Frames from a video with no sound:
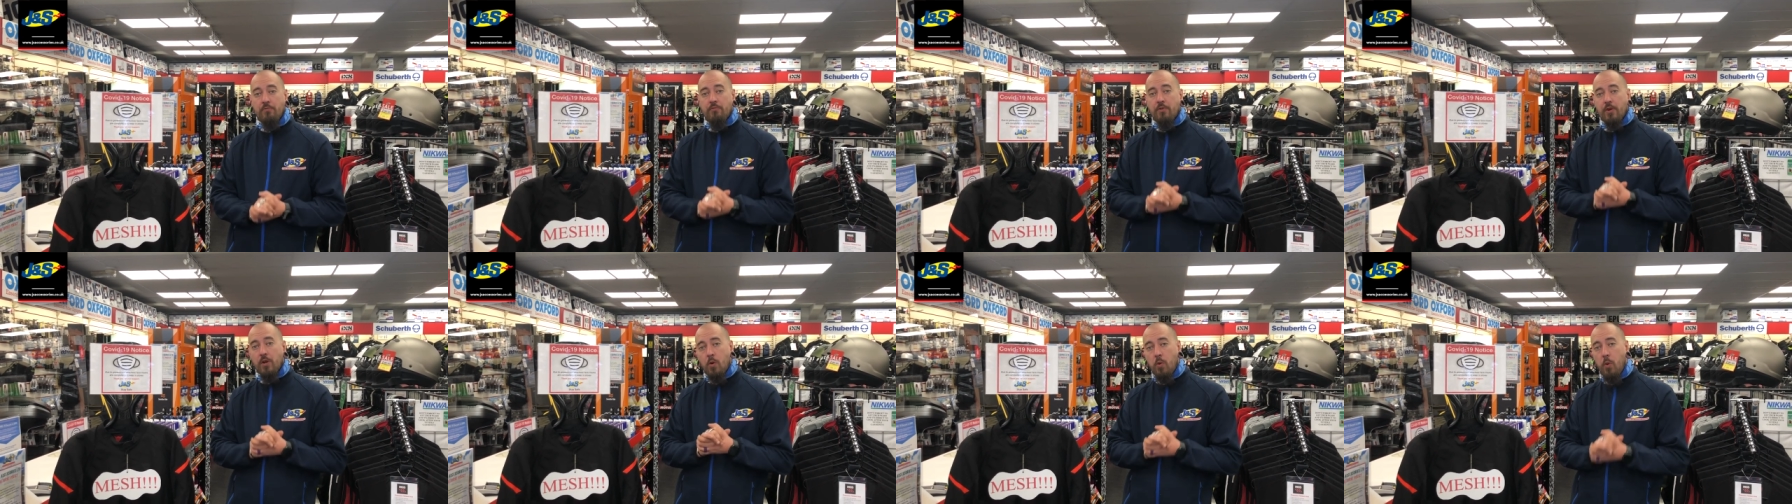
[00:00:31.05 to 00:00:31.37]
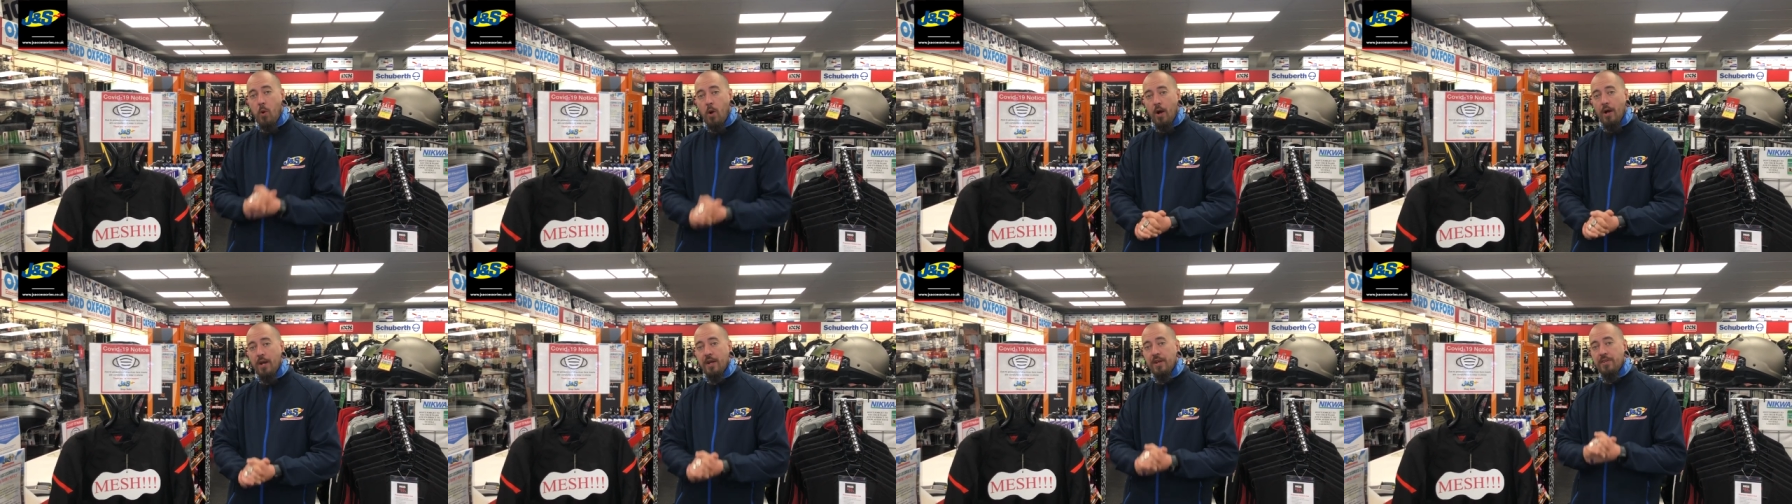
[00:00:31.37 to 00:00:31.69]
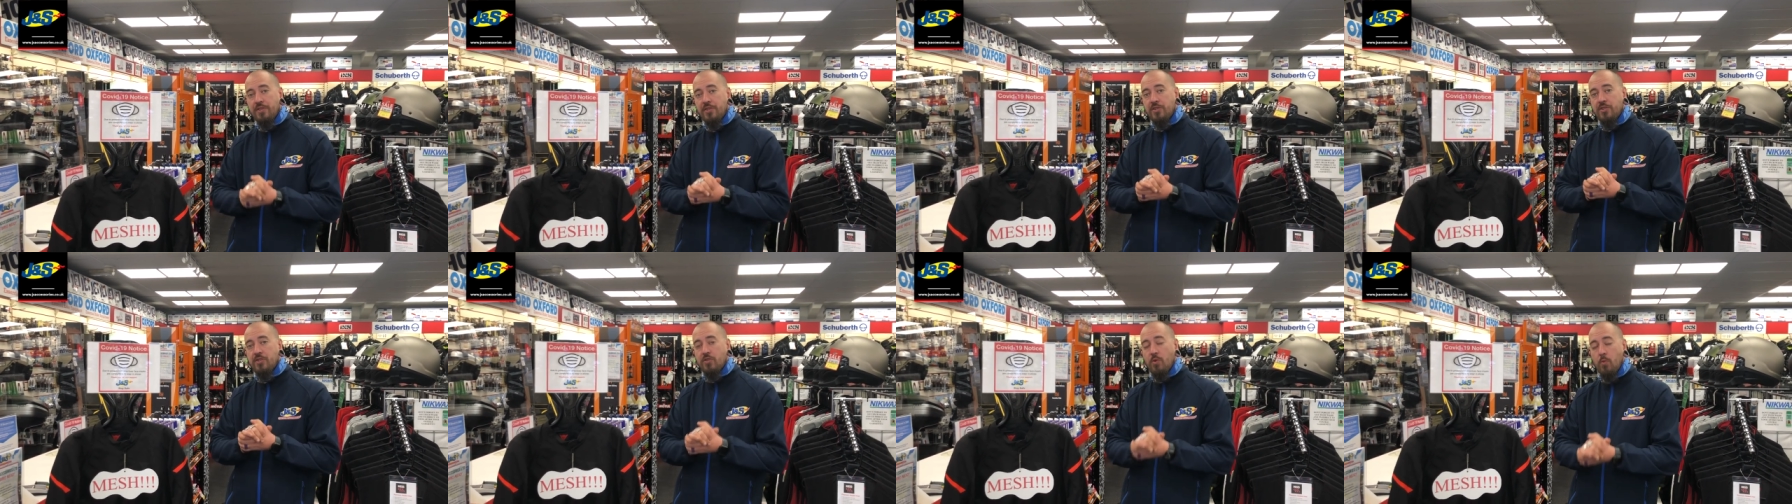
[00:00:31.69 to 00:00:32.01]
required
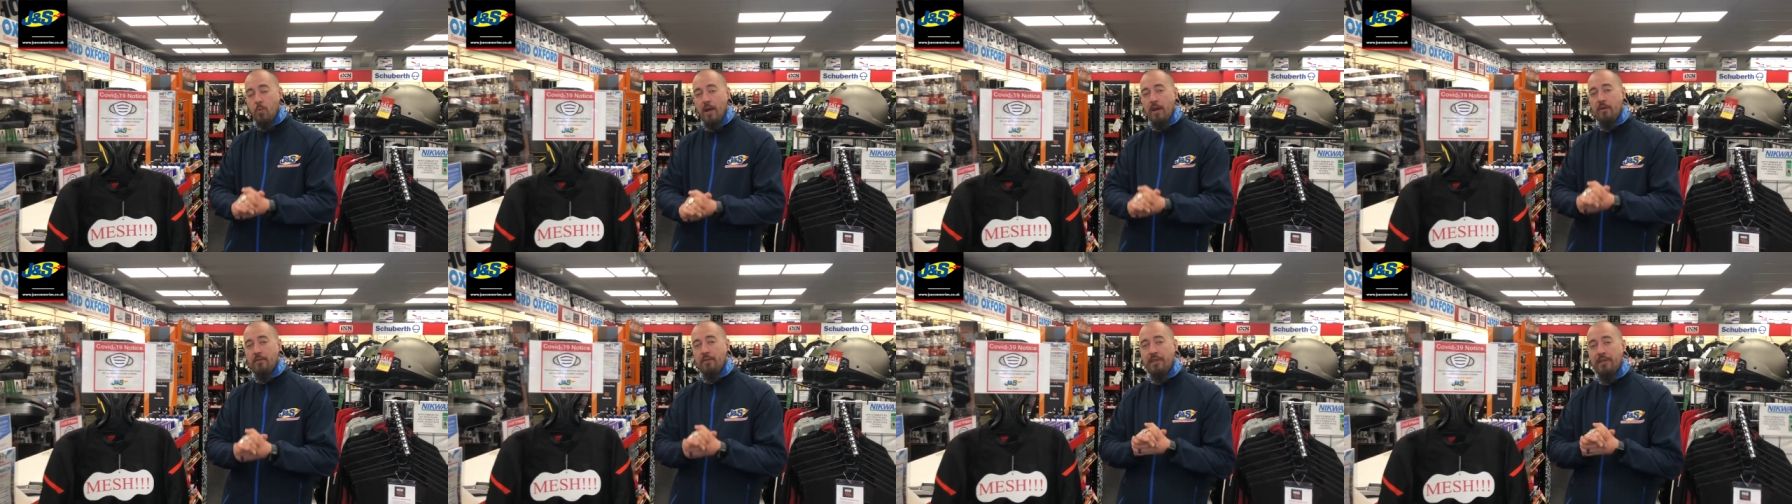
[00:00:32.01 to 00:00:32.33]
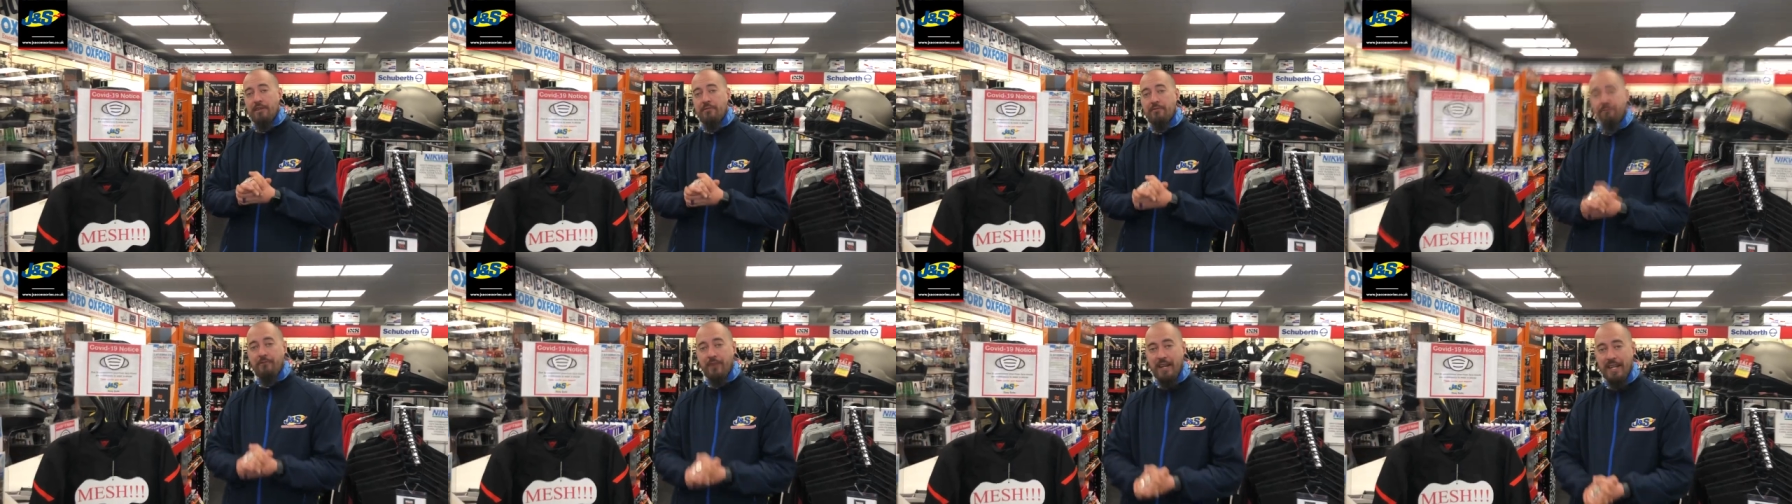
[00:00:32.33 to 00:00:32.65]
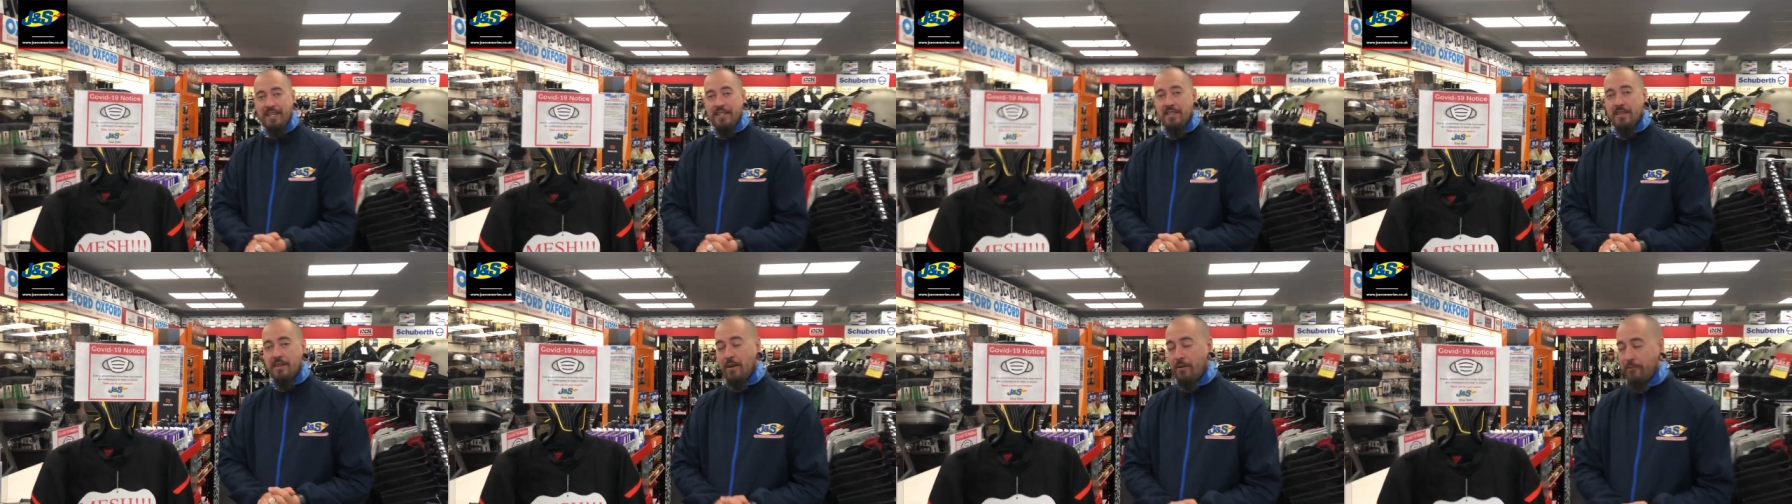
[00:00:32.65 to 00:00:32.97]
to wear a
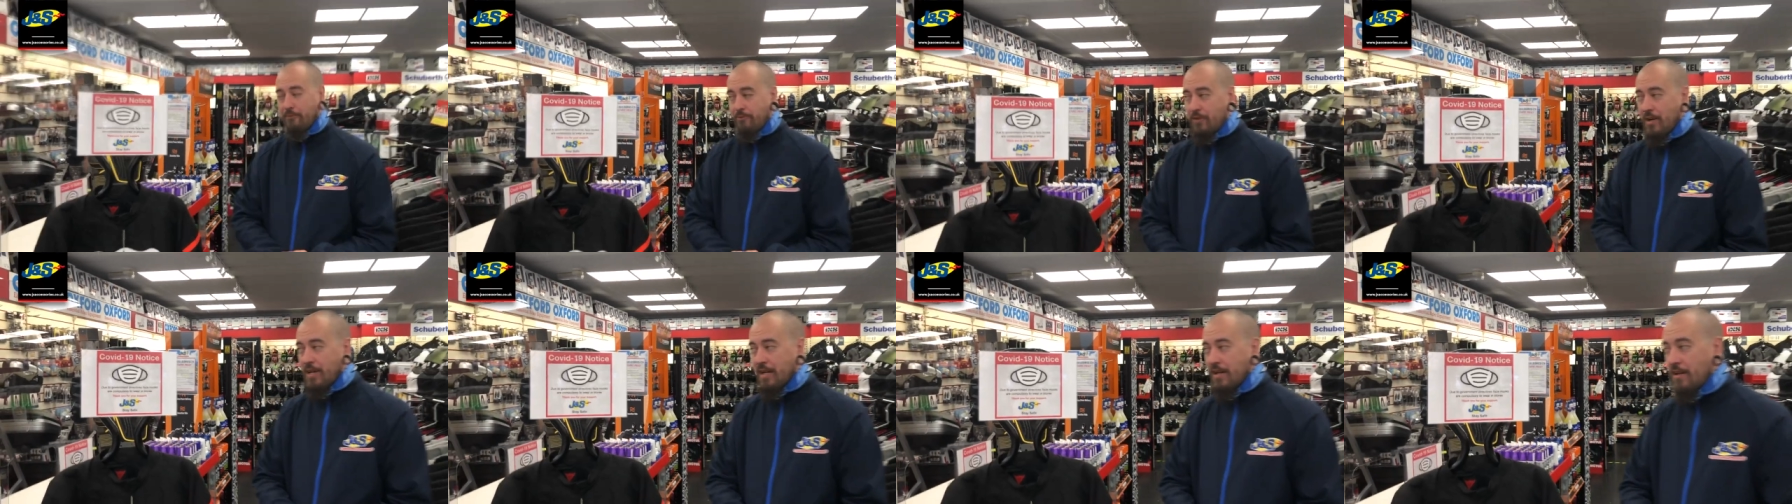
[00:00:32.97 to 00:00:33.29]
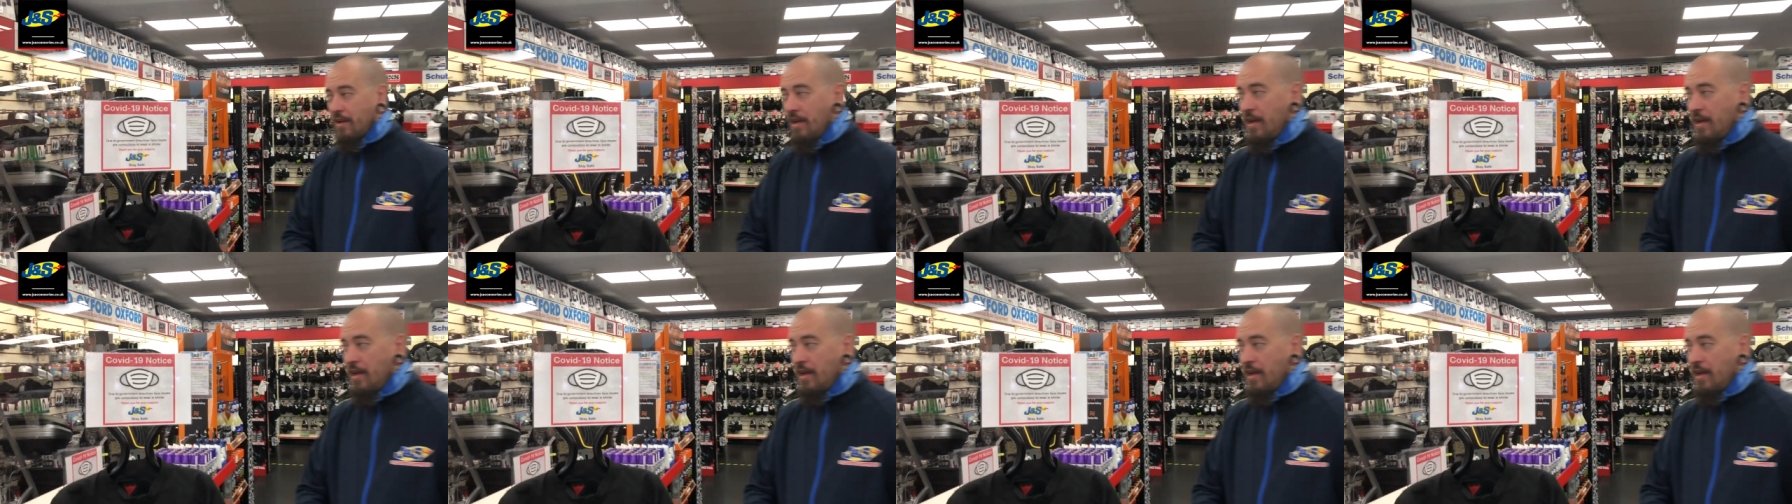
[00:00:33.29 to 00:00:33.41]
face covering.